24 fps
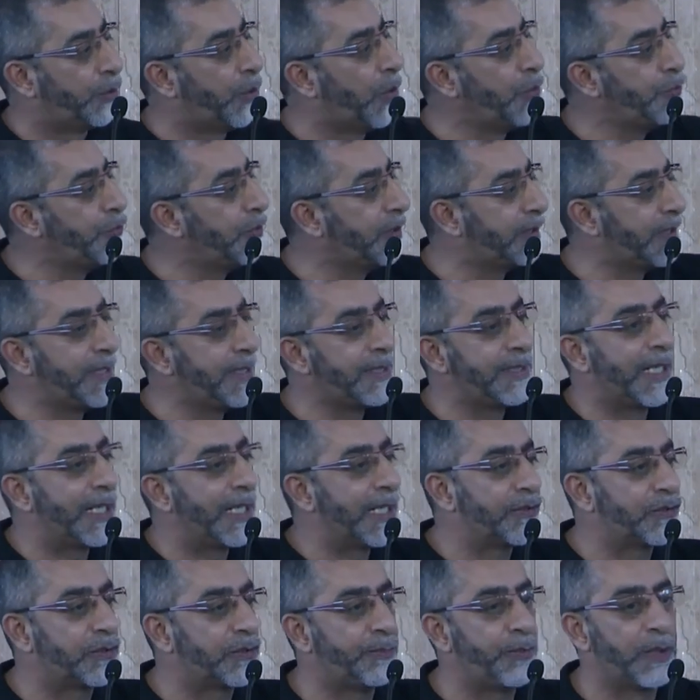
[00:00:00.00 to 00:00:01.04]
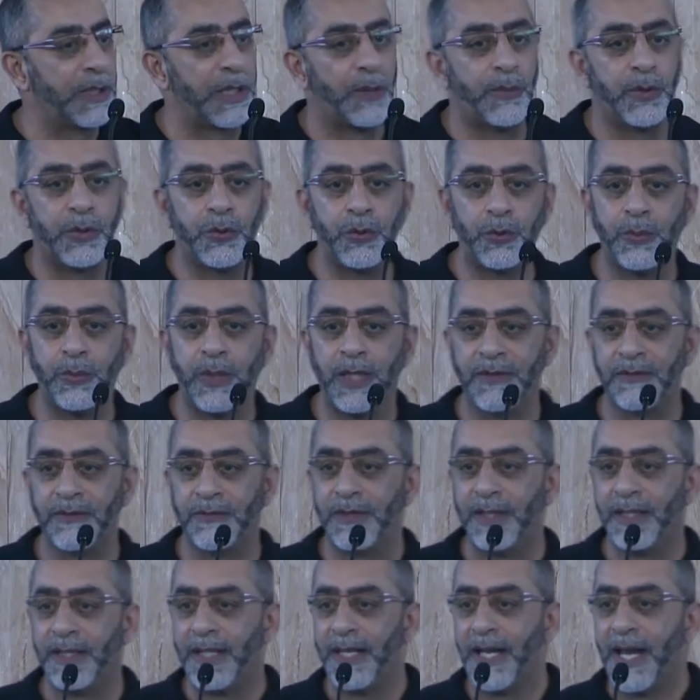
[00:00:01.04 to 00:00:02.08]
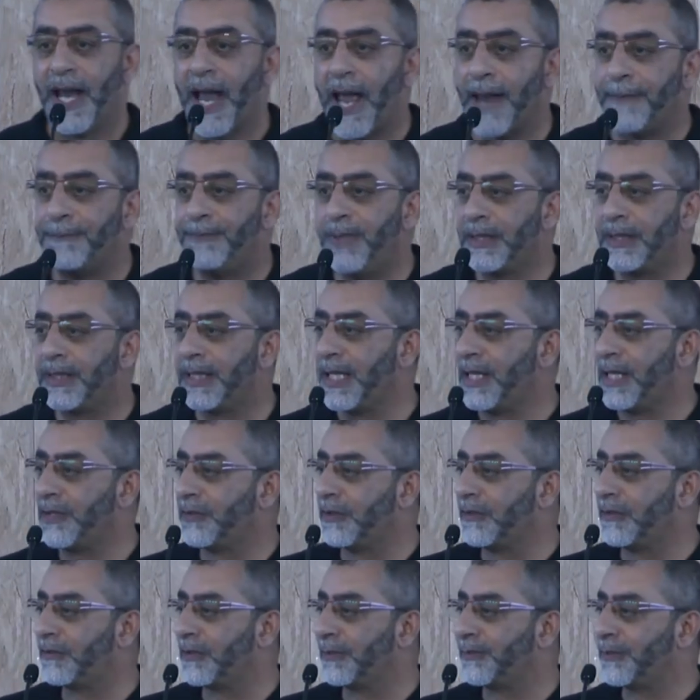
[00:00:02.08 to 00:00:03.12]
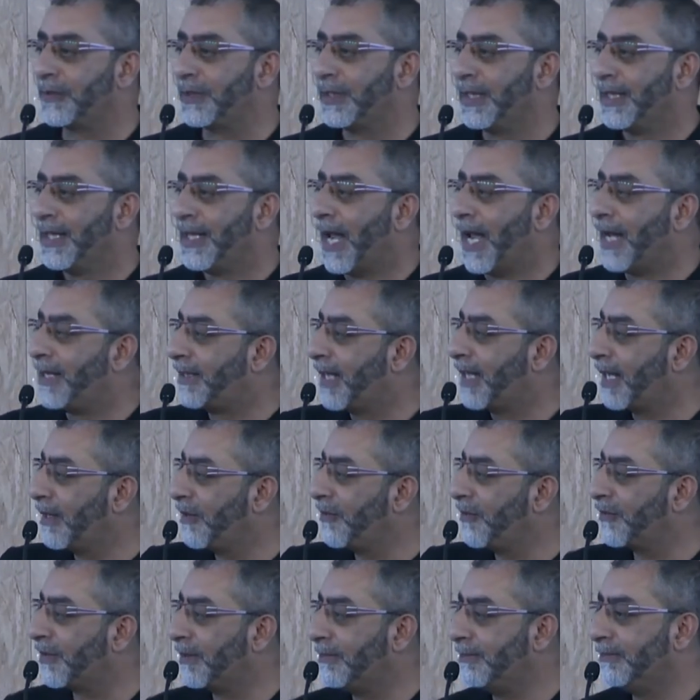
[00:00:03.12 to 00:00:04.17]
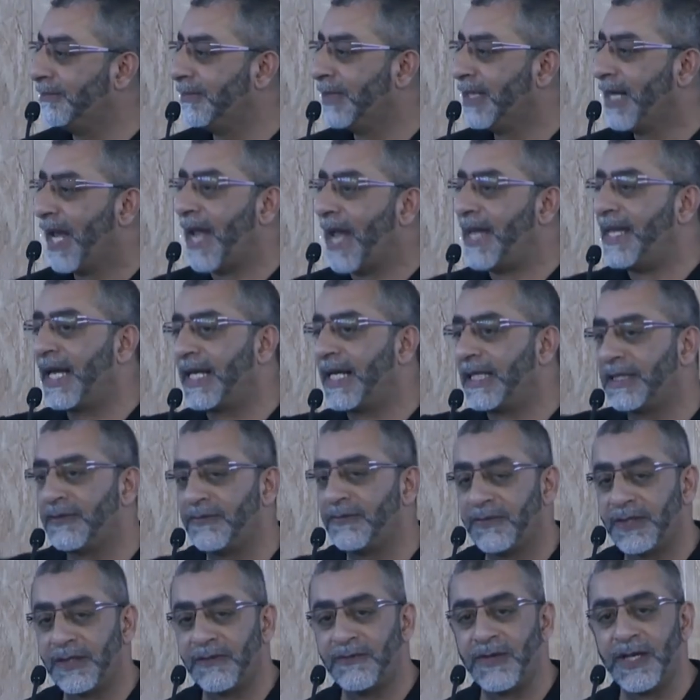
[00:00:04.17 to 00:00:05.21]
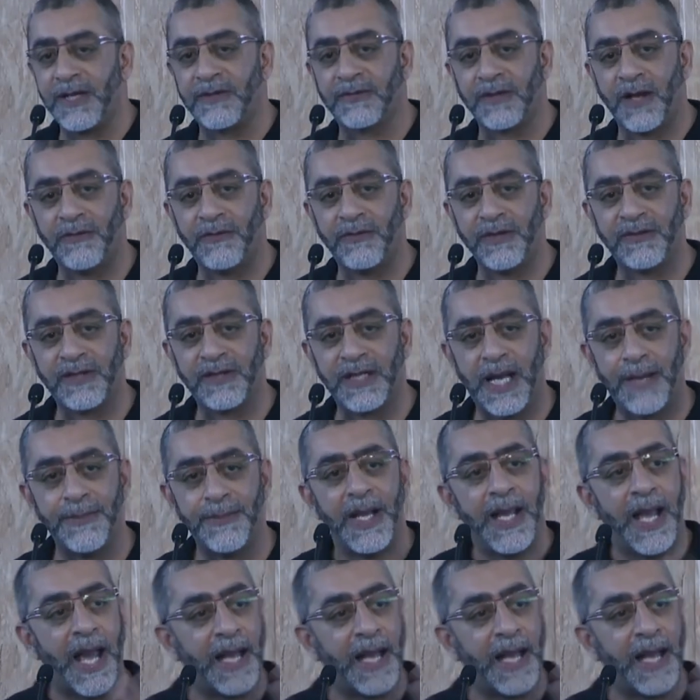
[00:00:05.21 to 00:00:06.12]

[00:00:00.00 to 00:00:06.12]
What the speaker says: don't you think they can support our good works and build relationships, and terrorism and negativity of Islam